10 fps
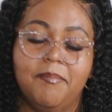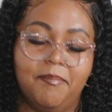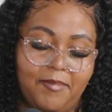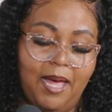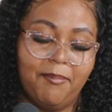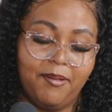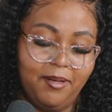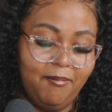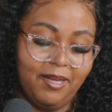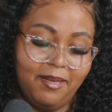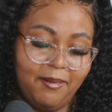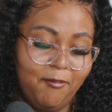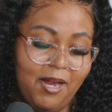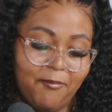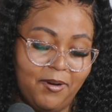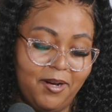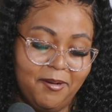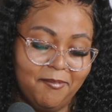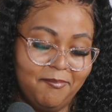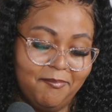Absolutely. You're not
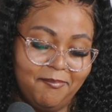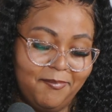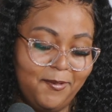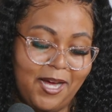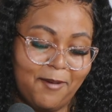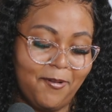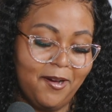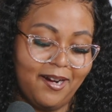wrong. You're not wrong at all.